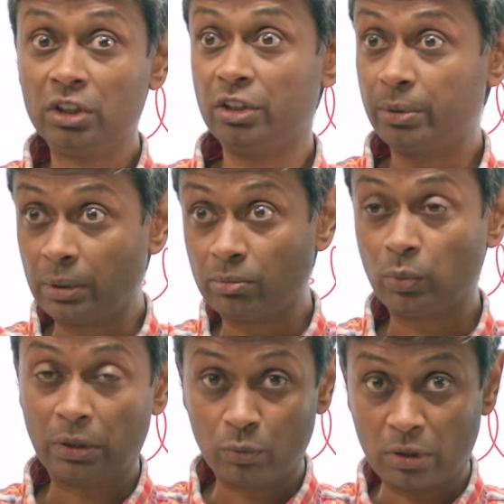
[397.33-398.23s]
is one,
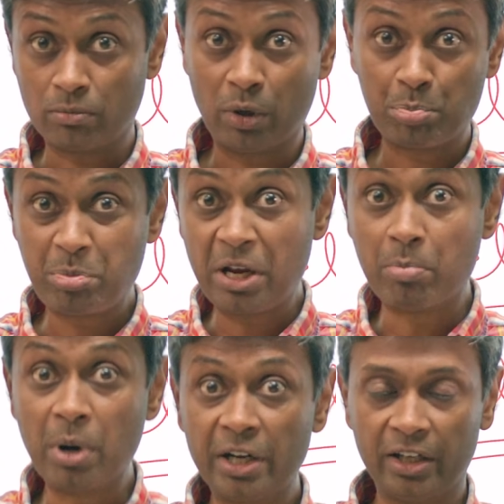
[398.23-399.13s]
one, one, one big
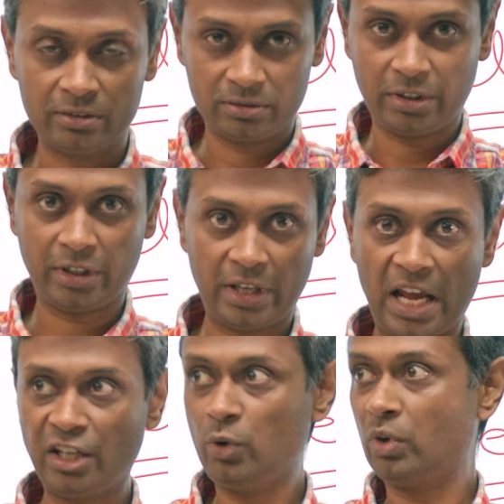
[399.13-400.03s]
burden like
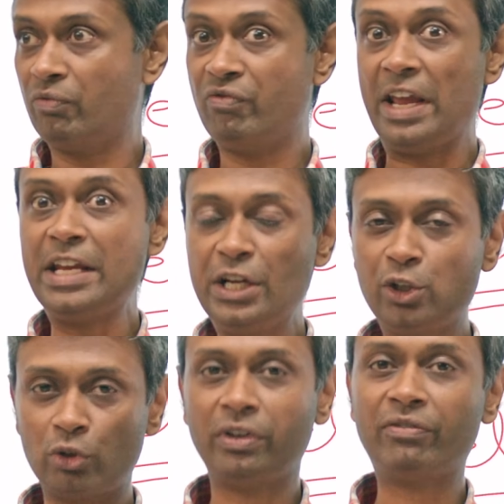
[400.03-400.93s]
carrying one
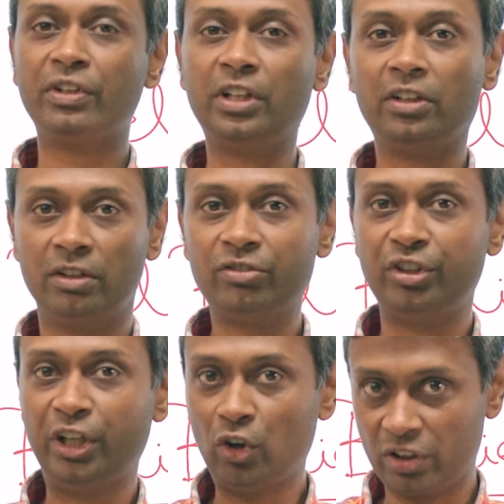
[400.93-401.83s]
weight of everything
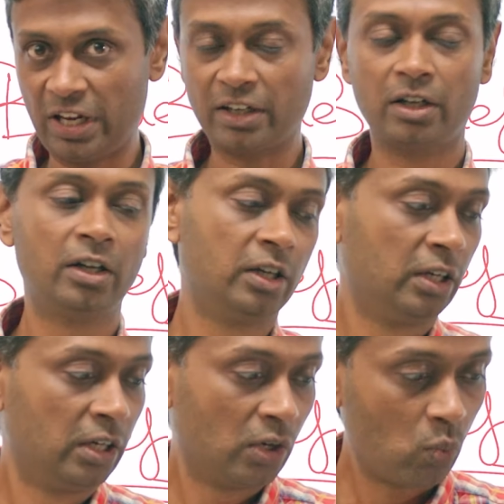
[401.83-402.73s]
sitting on that
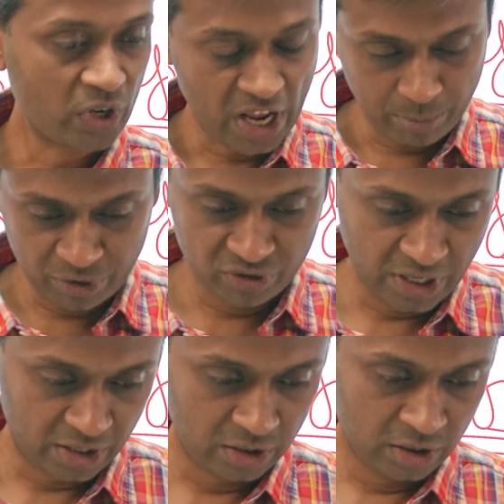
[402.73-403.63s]
what happens
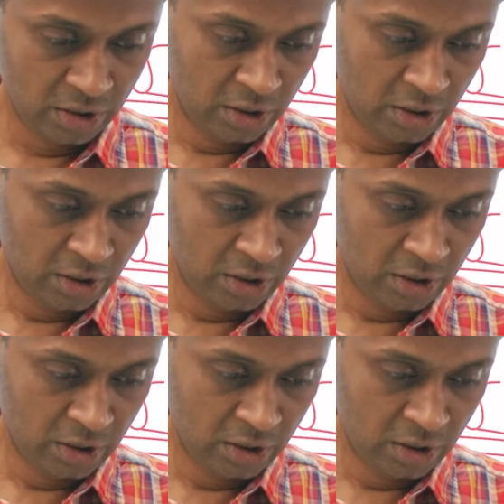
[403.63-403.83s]
there is